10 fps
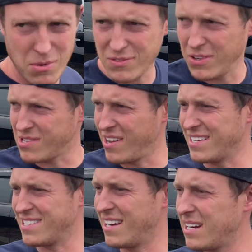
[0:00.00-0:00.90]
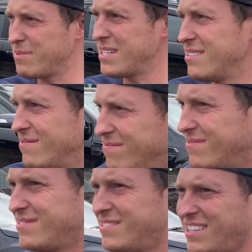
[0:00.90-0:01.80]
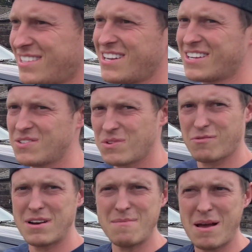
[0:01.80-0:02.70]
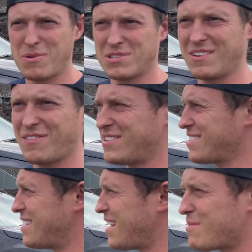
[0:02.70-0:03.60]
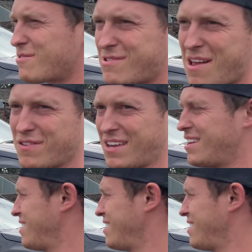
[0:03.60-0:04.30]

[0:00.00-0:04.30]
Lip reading: feels like it's a little bit, I don't know, could do with a remap or something. It feels a little bit revvy.